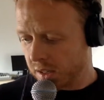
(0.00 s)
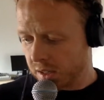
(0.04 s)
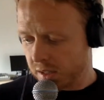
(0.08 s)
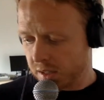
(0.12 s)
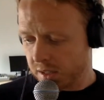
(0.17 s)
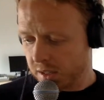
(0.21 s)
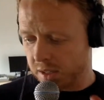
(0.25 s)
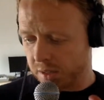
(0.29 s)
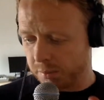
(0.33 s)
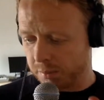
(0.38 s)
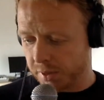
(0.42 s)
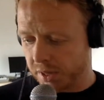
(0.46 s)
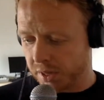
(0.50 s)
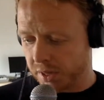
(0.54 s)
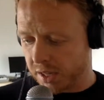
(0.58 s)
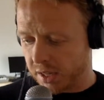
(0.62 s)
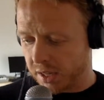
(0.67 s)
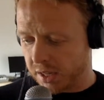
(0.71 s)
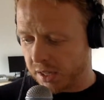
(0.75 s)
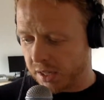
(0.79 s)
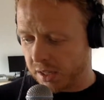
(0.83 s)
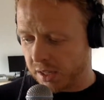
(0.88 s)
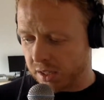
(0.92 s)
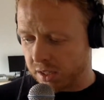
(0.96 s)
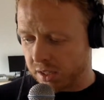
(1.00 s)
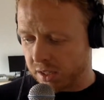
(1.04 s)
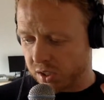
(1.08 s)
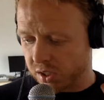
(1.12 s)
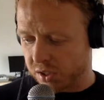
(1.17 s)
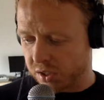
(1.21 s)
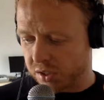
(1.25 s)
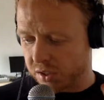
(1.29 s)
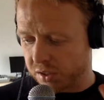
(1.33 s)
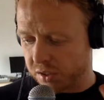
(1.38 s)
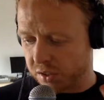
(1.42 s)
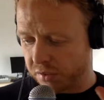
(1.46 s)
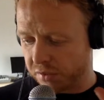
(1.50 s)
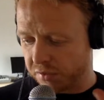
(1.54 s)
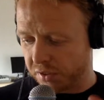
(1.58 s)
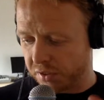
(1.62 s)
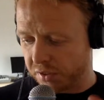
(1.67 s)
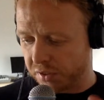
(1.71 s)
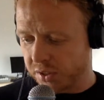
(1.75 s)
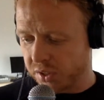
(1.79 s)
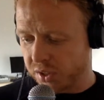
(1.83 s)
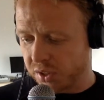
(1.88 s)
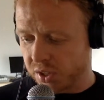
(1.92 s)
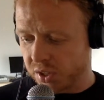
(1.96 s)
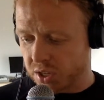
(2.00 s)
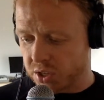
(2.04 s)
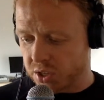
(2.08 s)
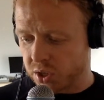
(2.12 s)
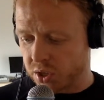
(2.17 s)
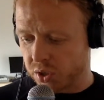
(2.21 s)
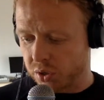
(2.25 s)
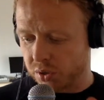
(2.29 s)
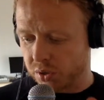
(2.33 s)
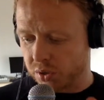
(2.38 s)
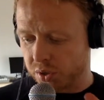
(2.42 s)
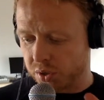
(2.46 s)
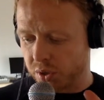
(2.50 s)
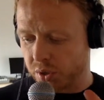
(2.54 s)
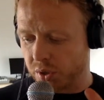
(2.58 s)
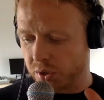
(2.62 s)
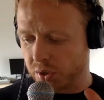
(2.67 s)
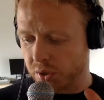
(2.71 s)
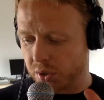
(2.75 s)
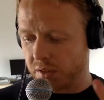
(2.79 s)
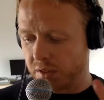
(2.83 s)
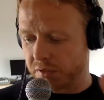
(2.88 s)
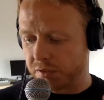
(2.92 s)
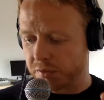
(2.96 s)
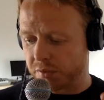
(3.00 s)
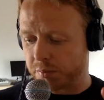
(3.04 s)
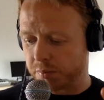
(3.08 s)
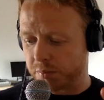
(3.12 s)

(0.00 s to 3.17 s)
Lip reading: the beginning is very essential to give